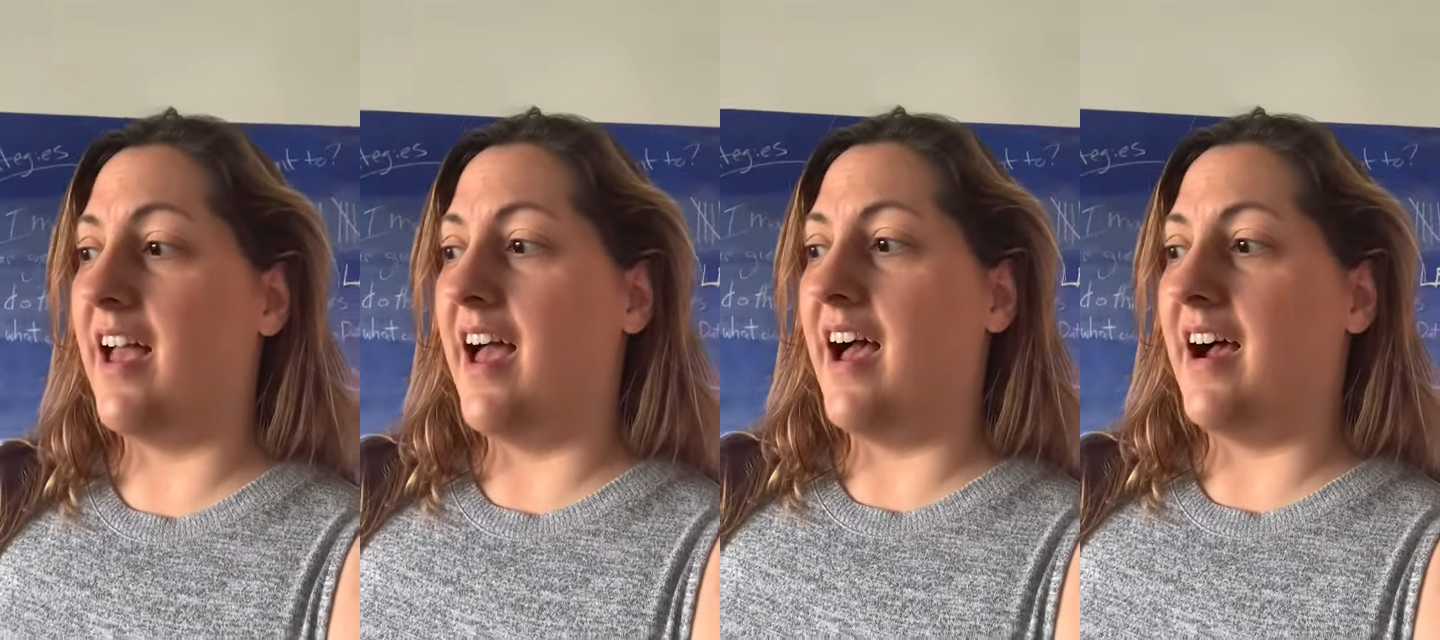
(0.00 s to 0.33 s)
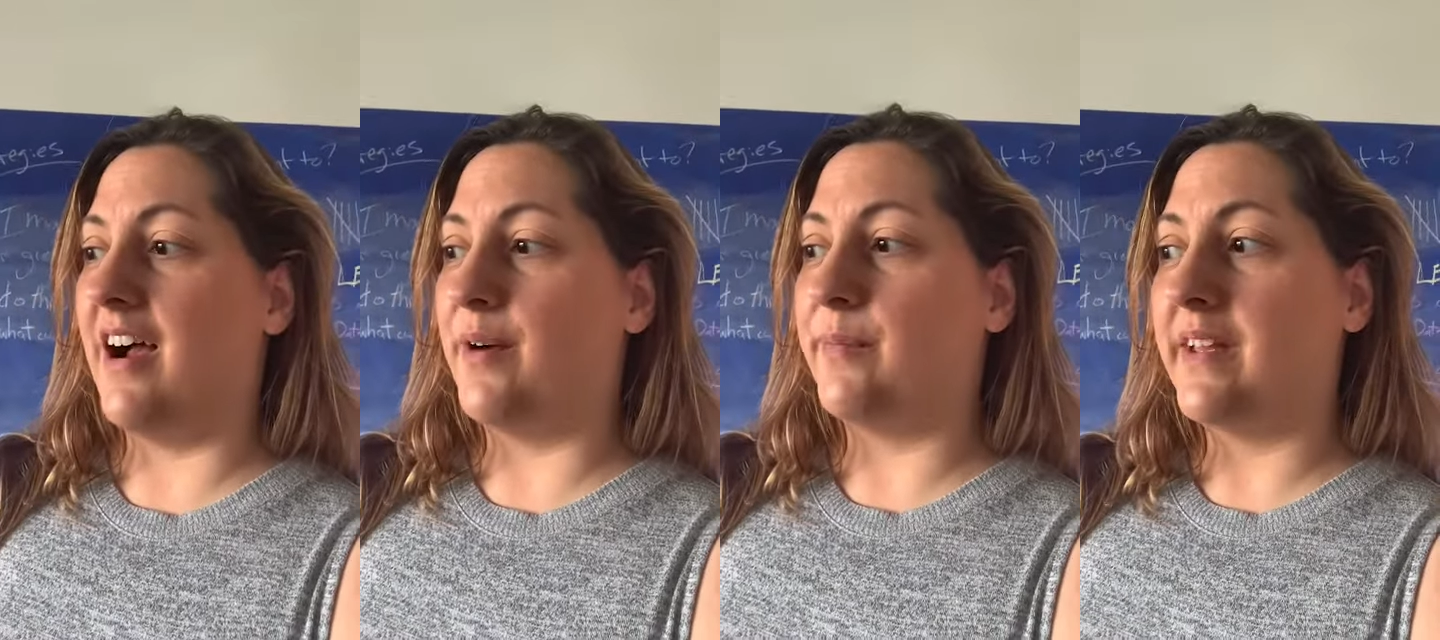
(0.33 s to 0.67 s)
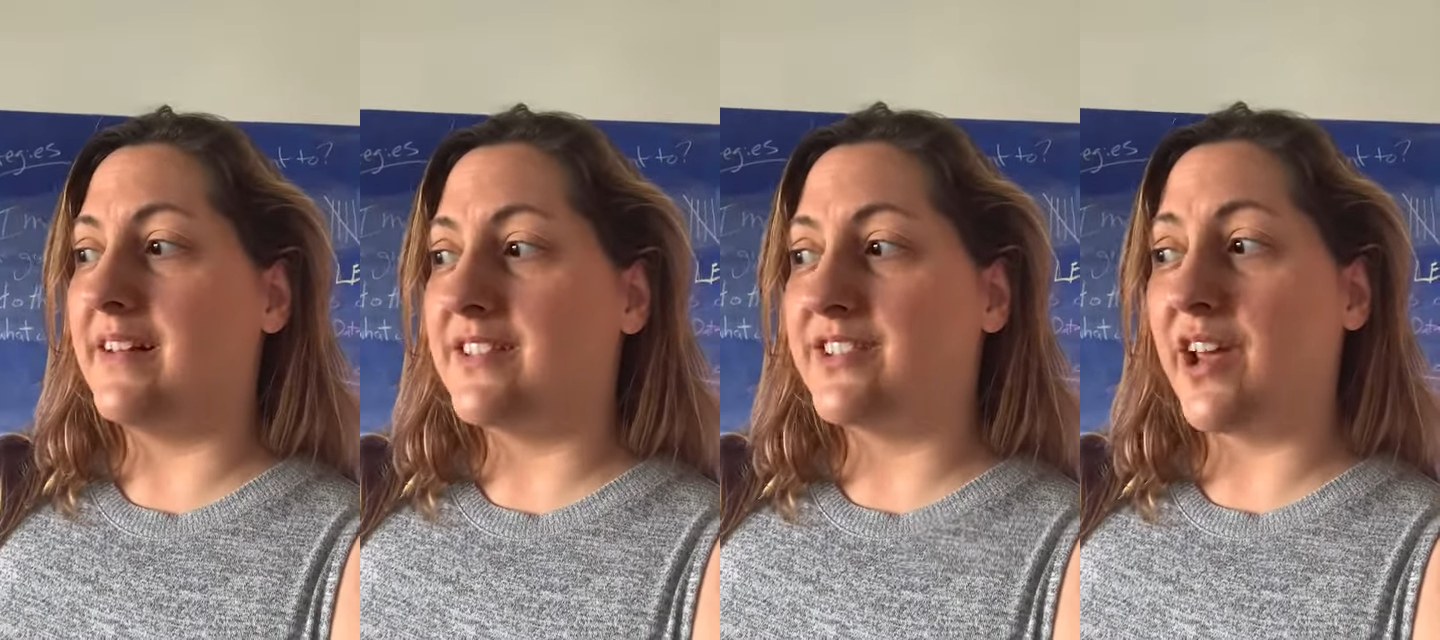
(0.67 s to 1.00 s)

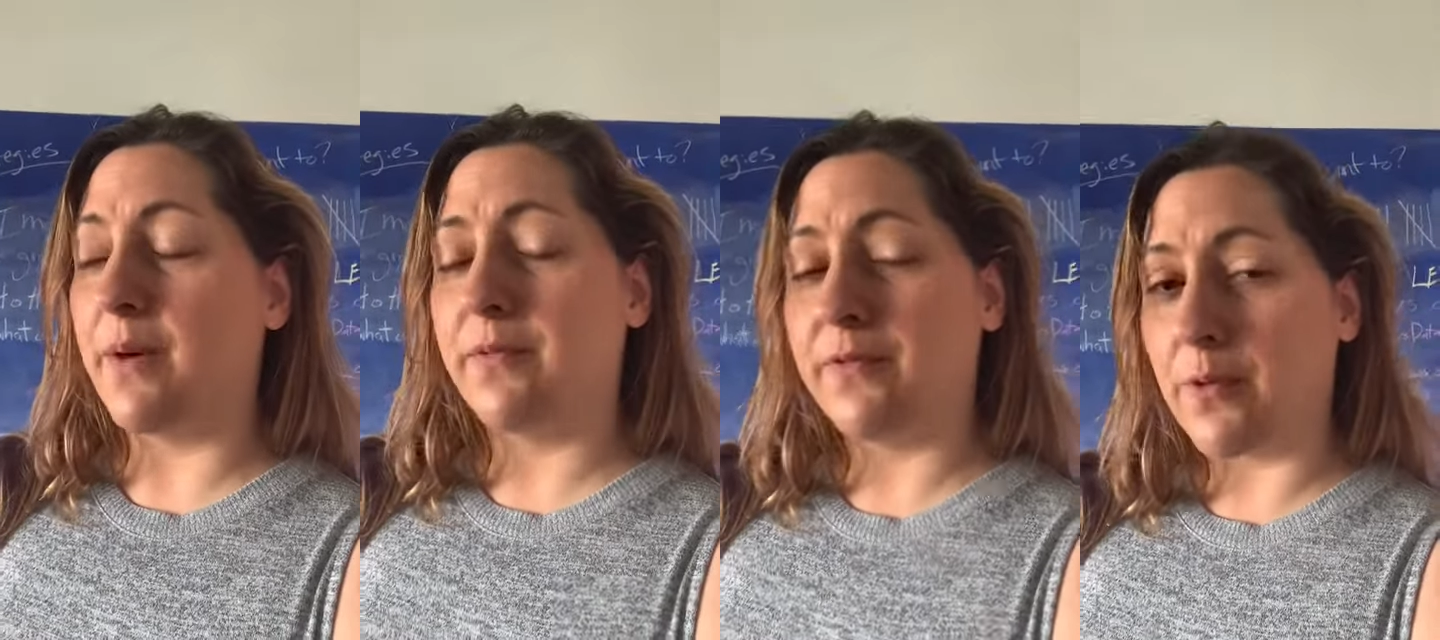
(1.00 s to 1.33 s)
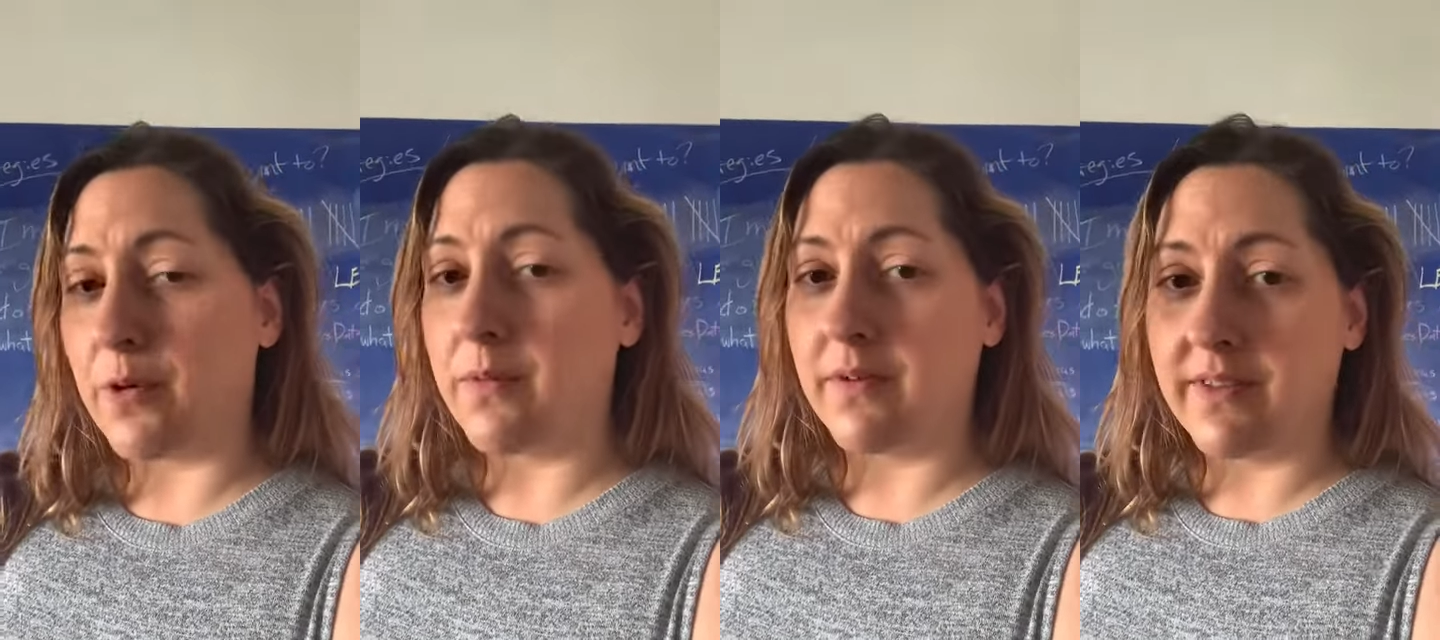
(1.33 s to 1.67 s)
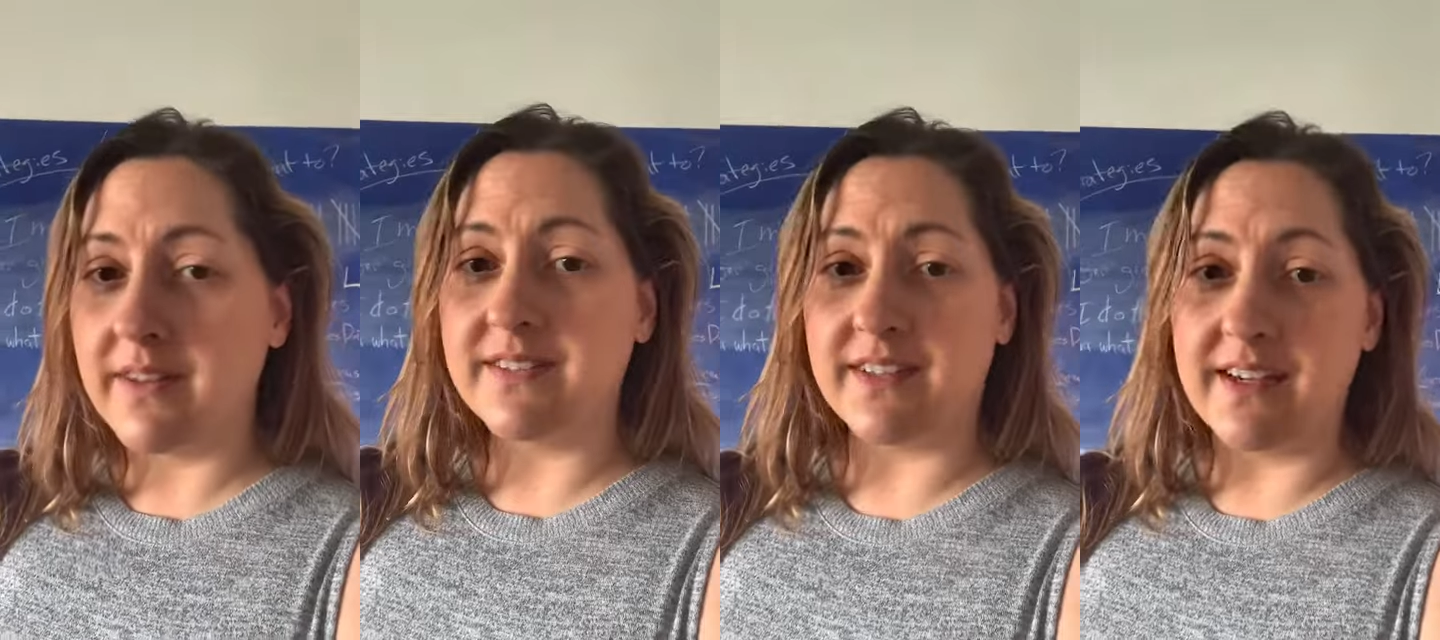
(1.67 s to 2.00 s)
And some form of
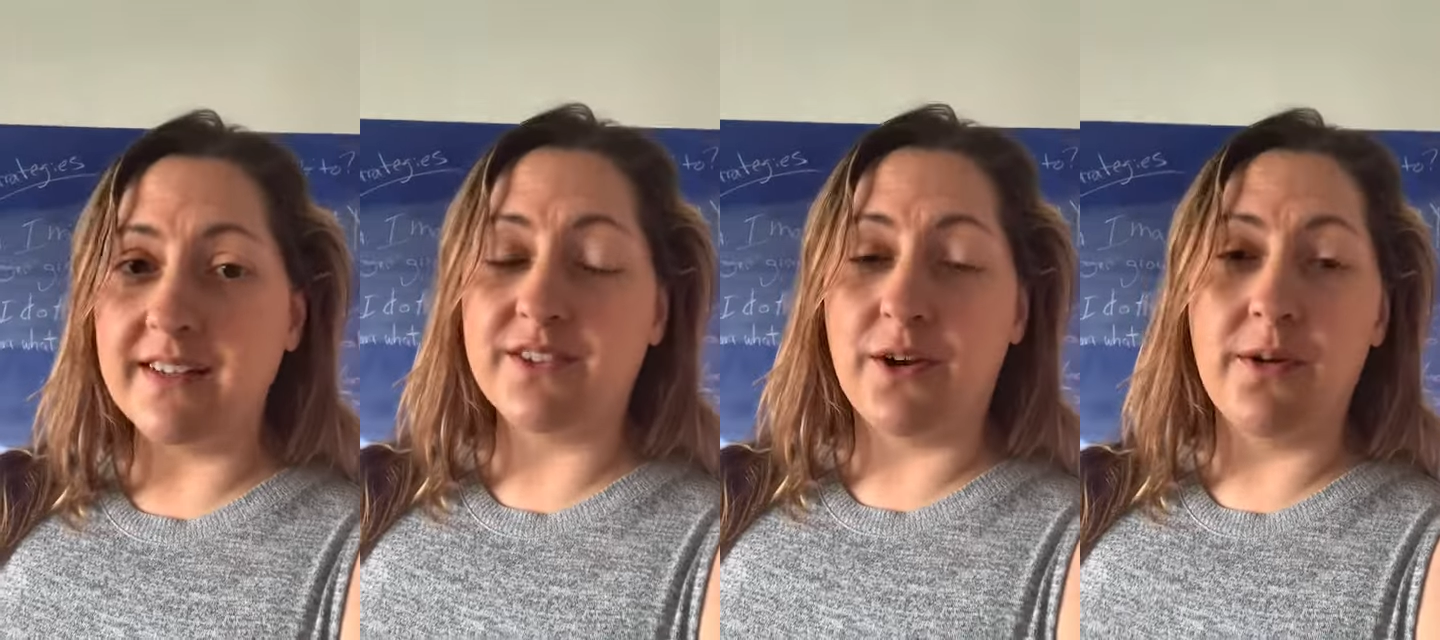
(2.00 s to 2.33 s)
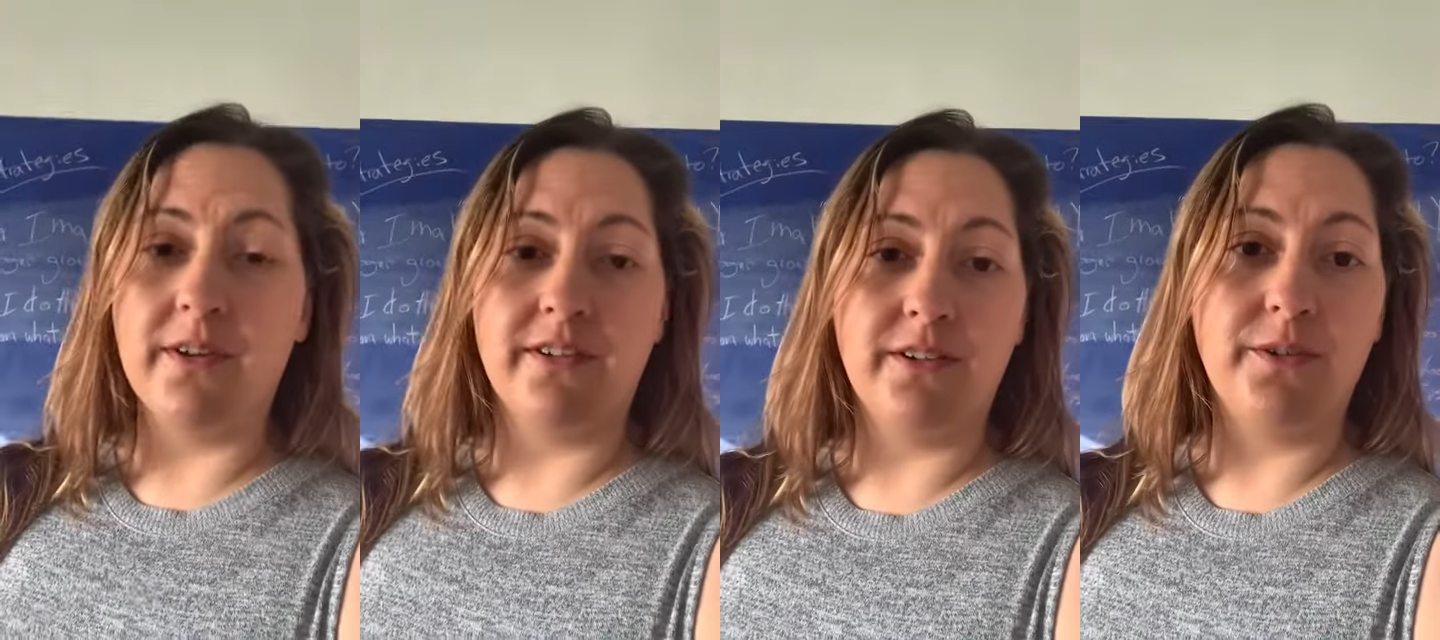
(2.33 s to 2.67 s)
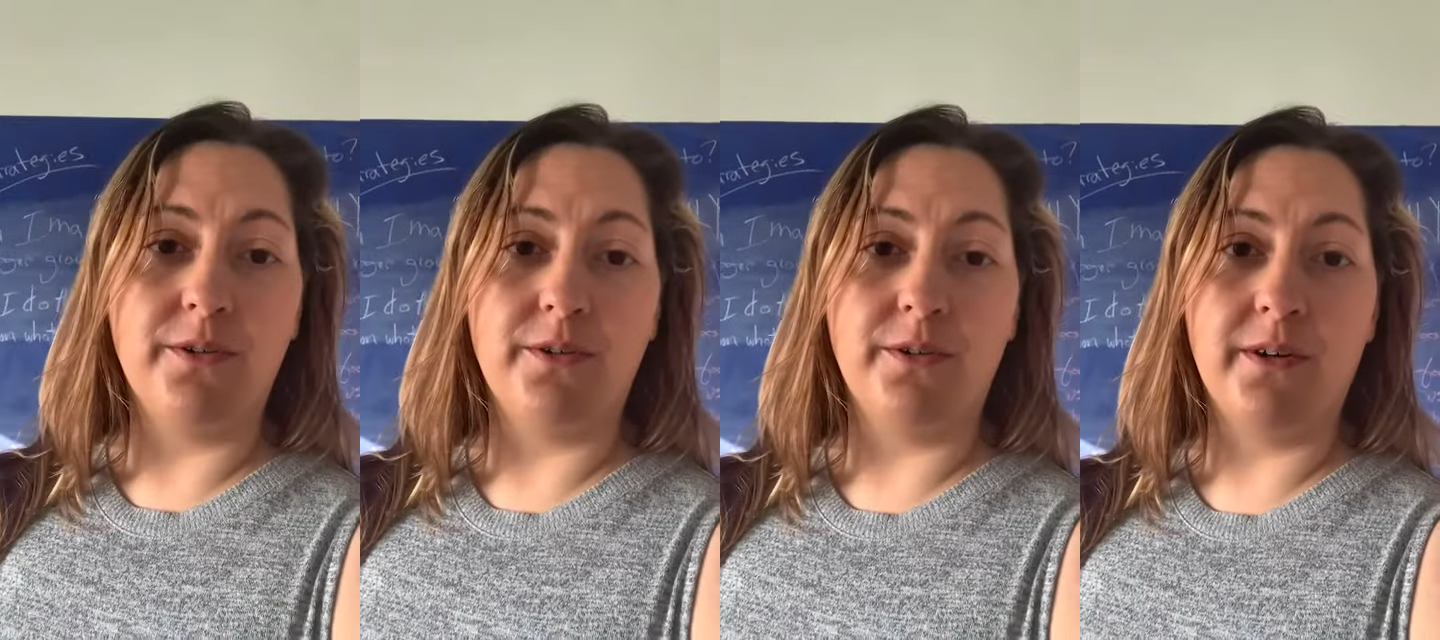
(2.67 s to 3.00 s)
this is going
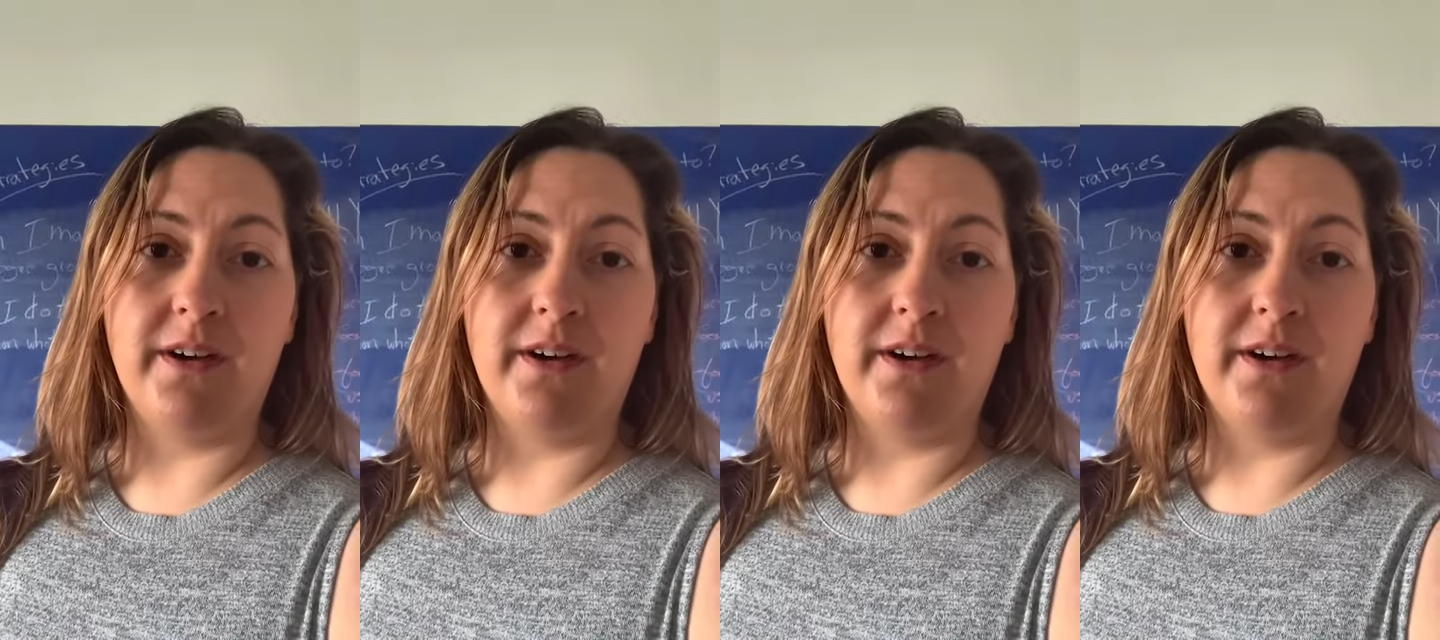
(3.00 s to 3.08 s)
to